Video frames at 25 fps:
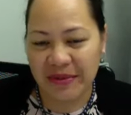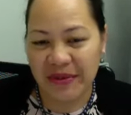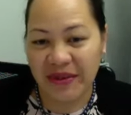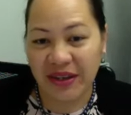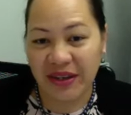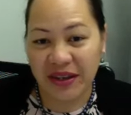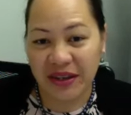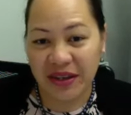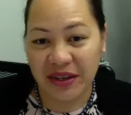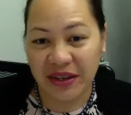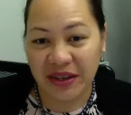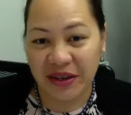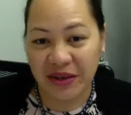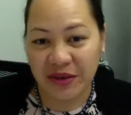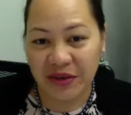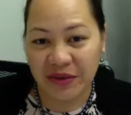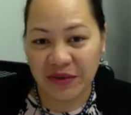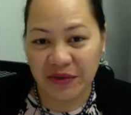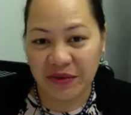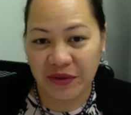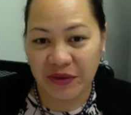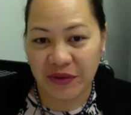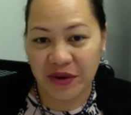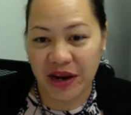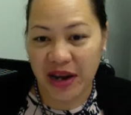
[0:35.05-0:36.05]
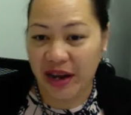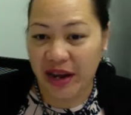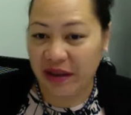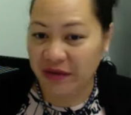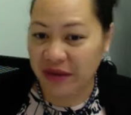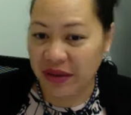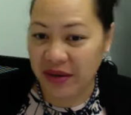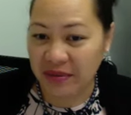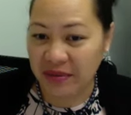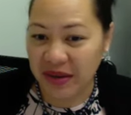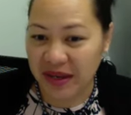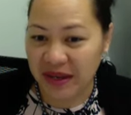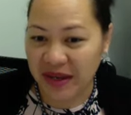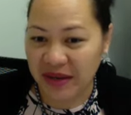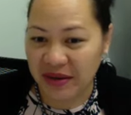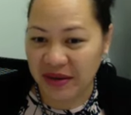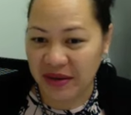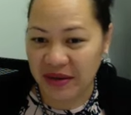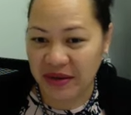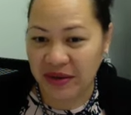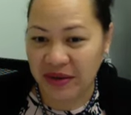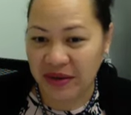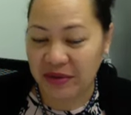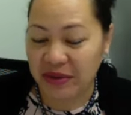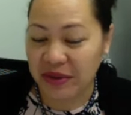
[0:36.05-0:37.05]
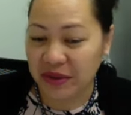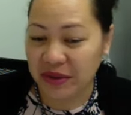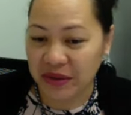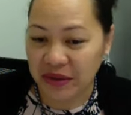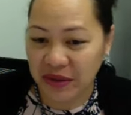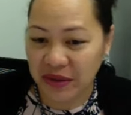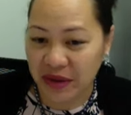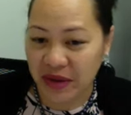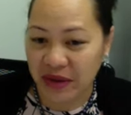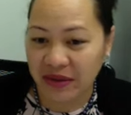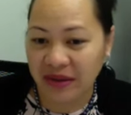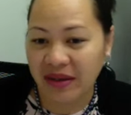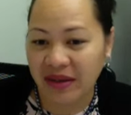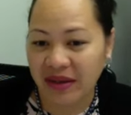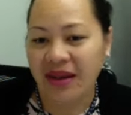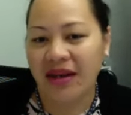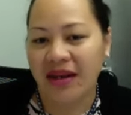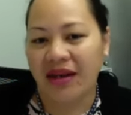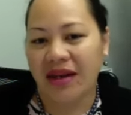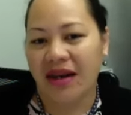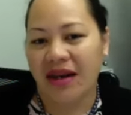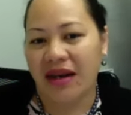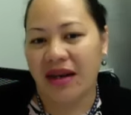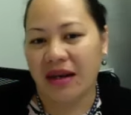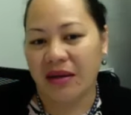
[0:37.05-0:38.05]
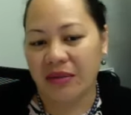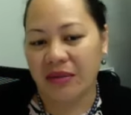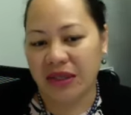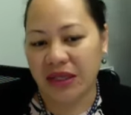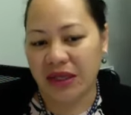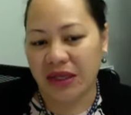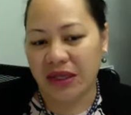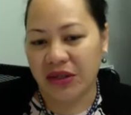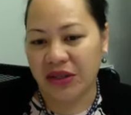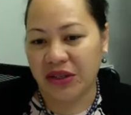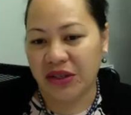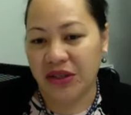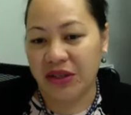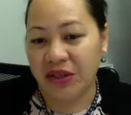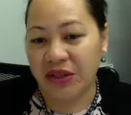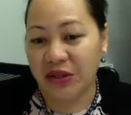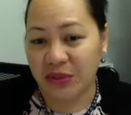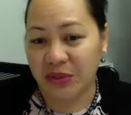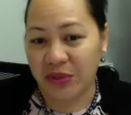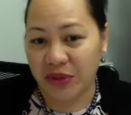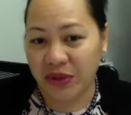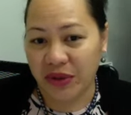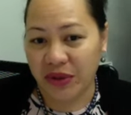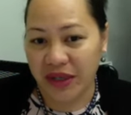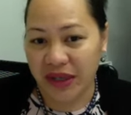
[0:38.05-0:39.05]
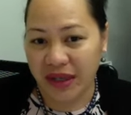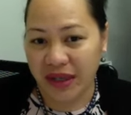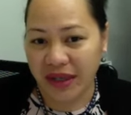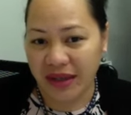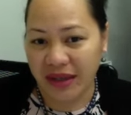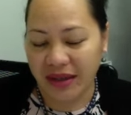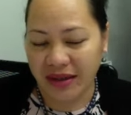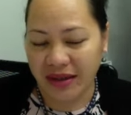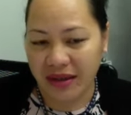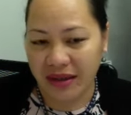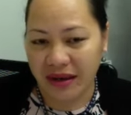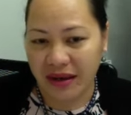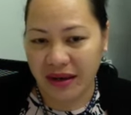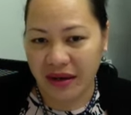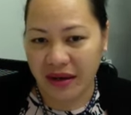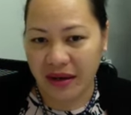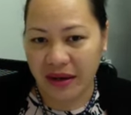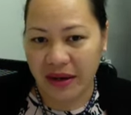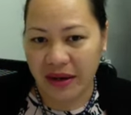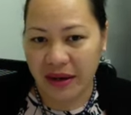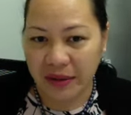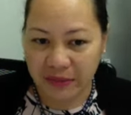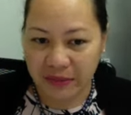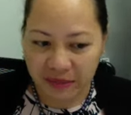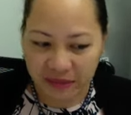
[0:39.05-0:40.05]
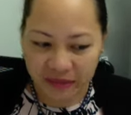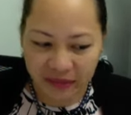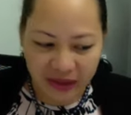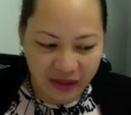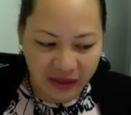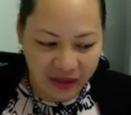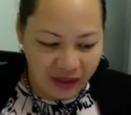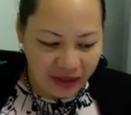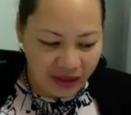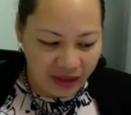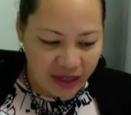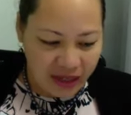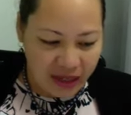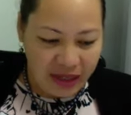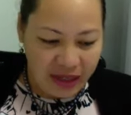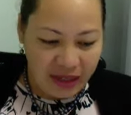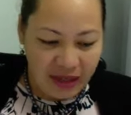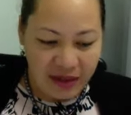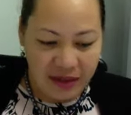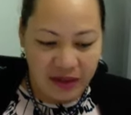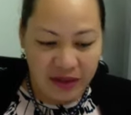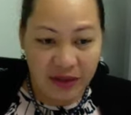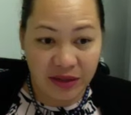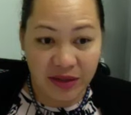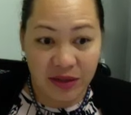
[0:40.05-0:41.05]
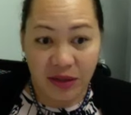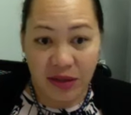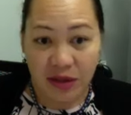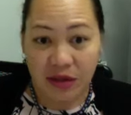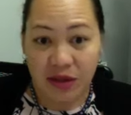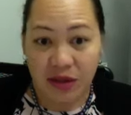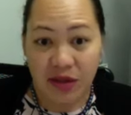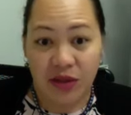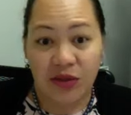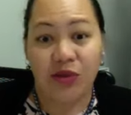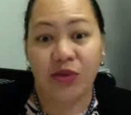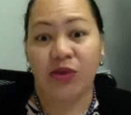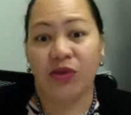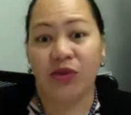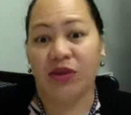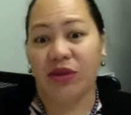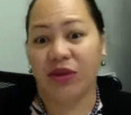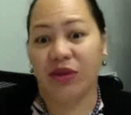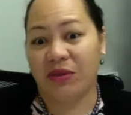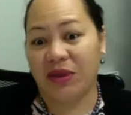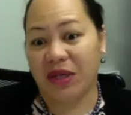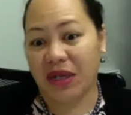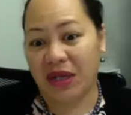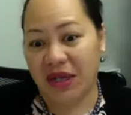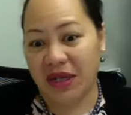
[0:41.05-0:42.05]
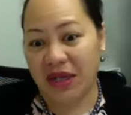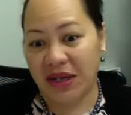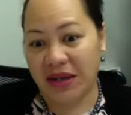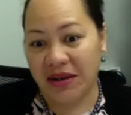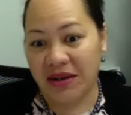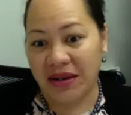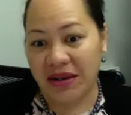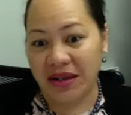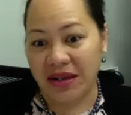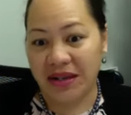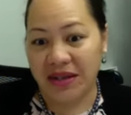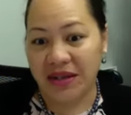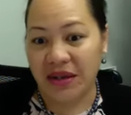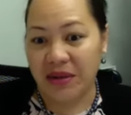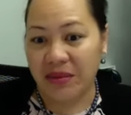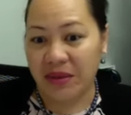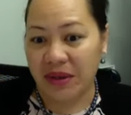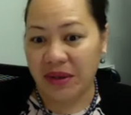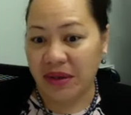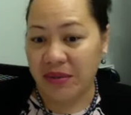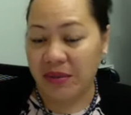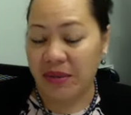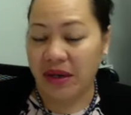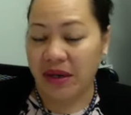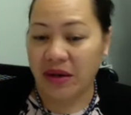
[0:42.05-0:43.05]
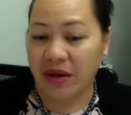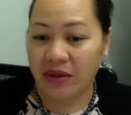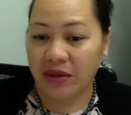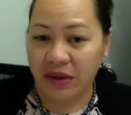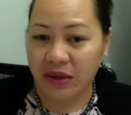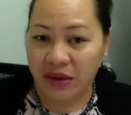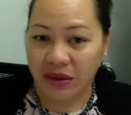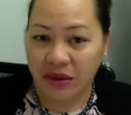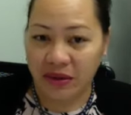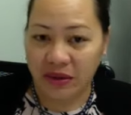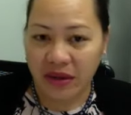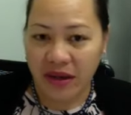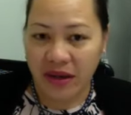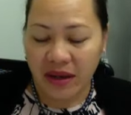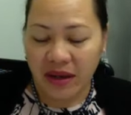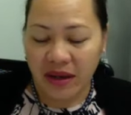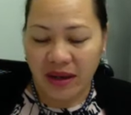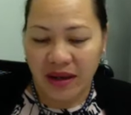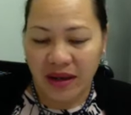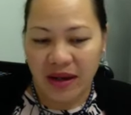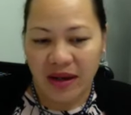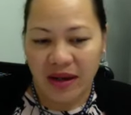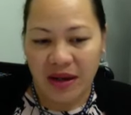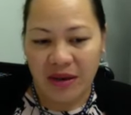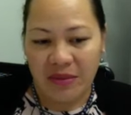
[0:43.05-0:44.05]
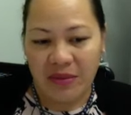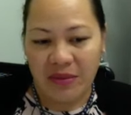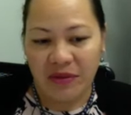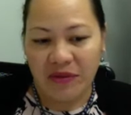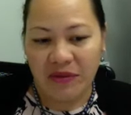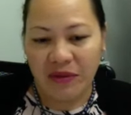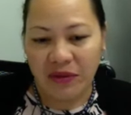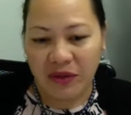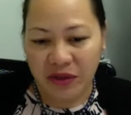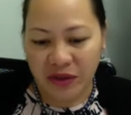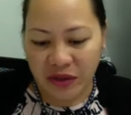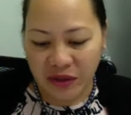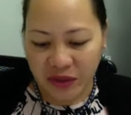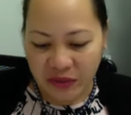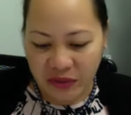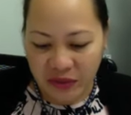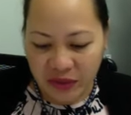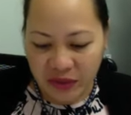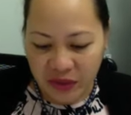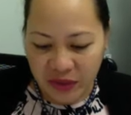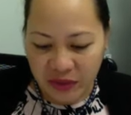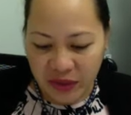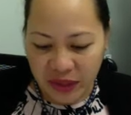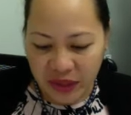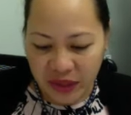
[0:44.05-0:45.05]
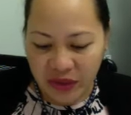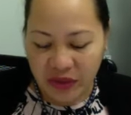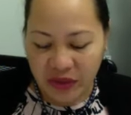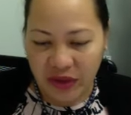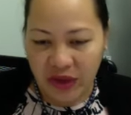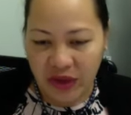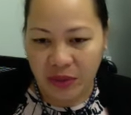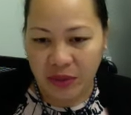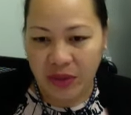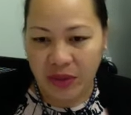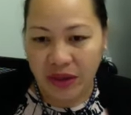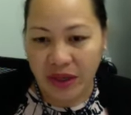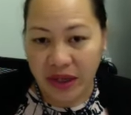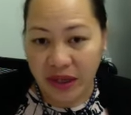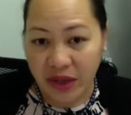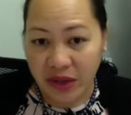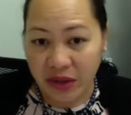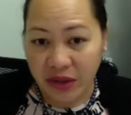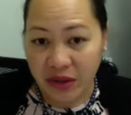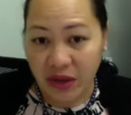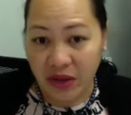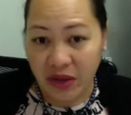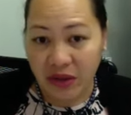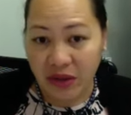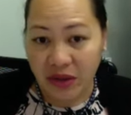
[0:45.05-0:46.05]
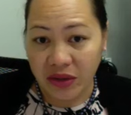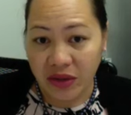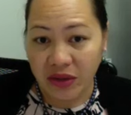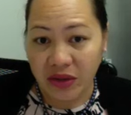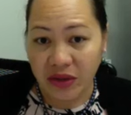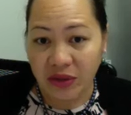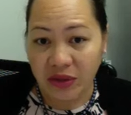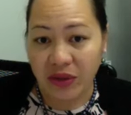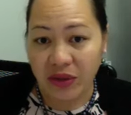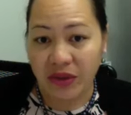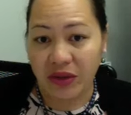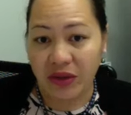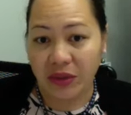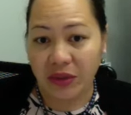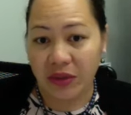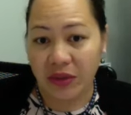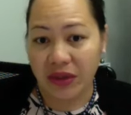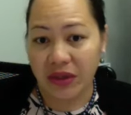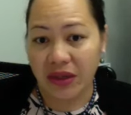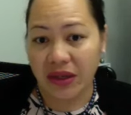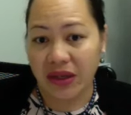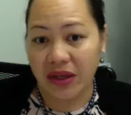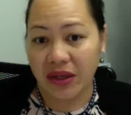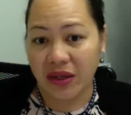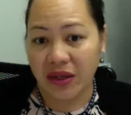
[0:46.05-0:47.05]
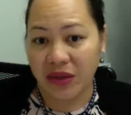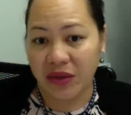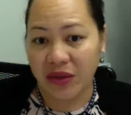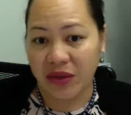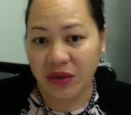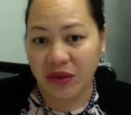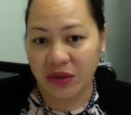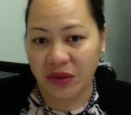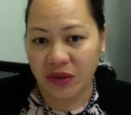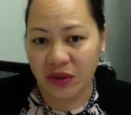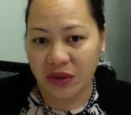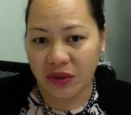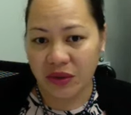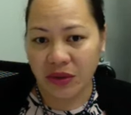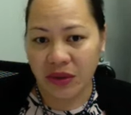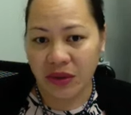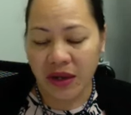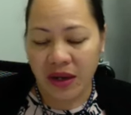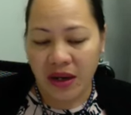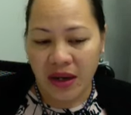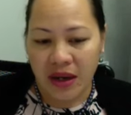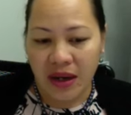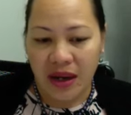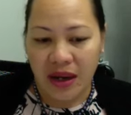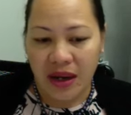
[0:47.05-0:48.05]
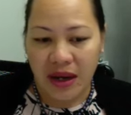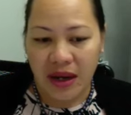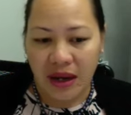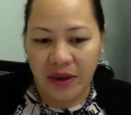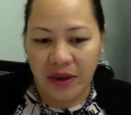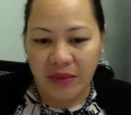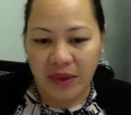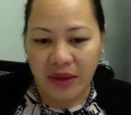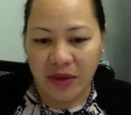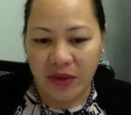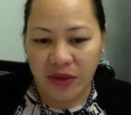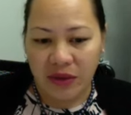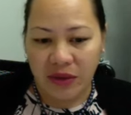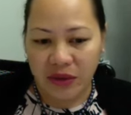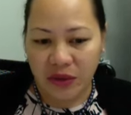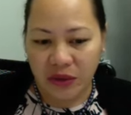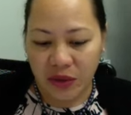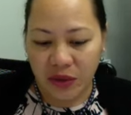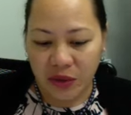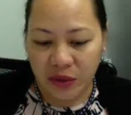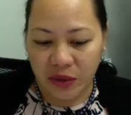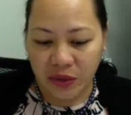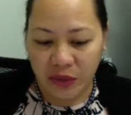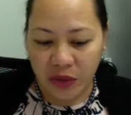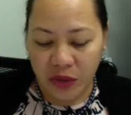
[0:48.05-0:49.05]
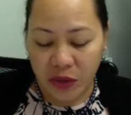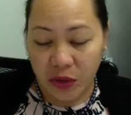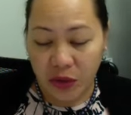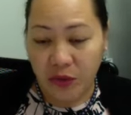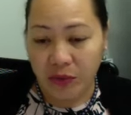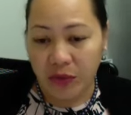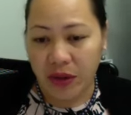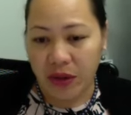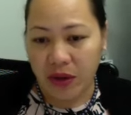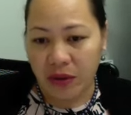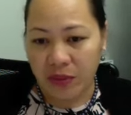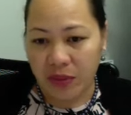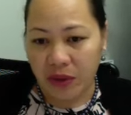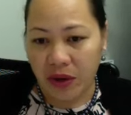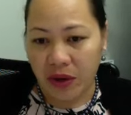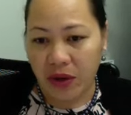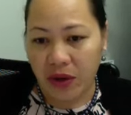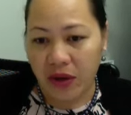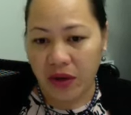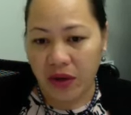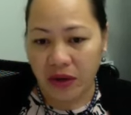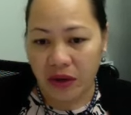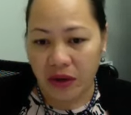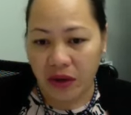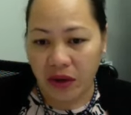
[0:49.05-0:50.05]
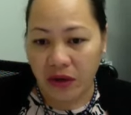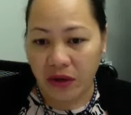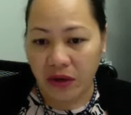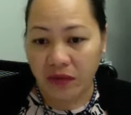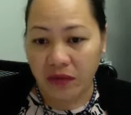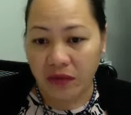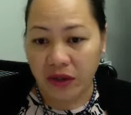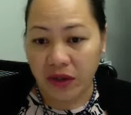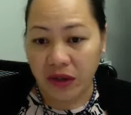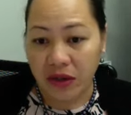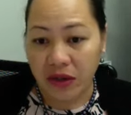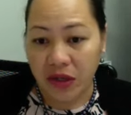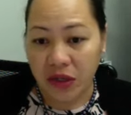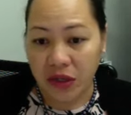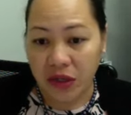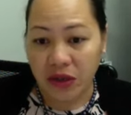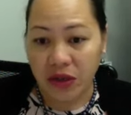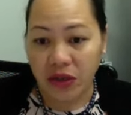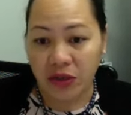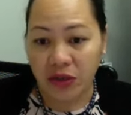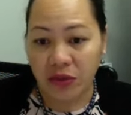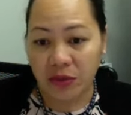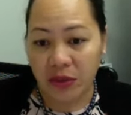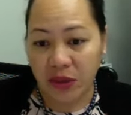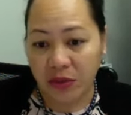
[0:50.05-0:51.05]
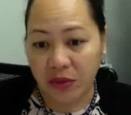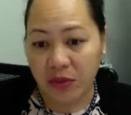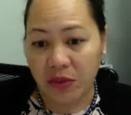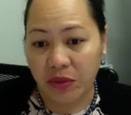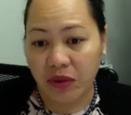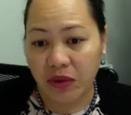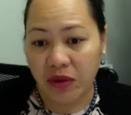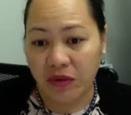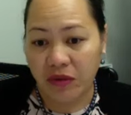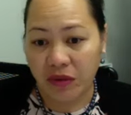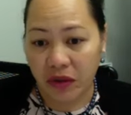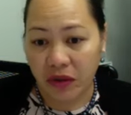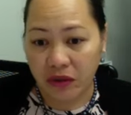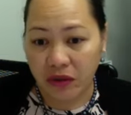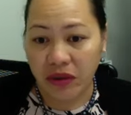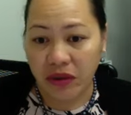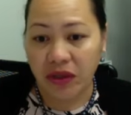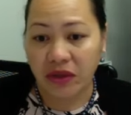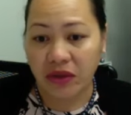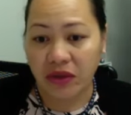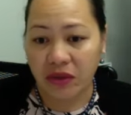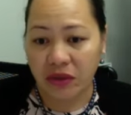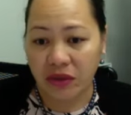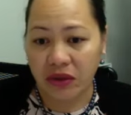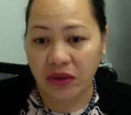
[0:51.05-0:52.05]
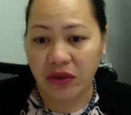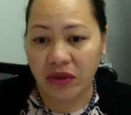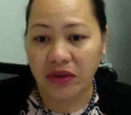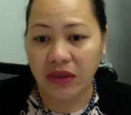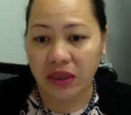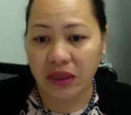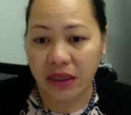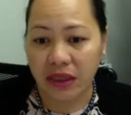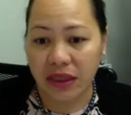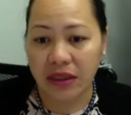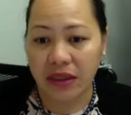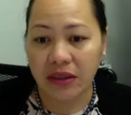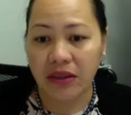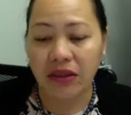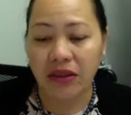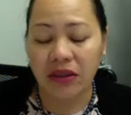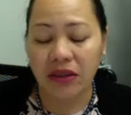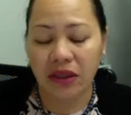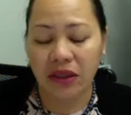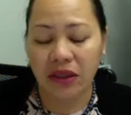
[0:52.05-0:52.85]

Thank you for having me on your Real Talk session this morning. Yeah, it's an awesome day here in Tamaki Makaurau. But first of all, Rachel, I want to acknowledge you with the work that you do, and also you being a part of the Indigenous people of Aotearoa, New Zealand.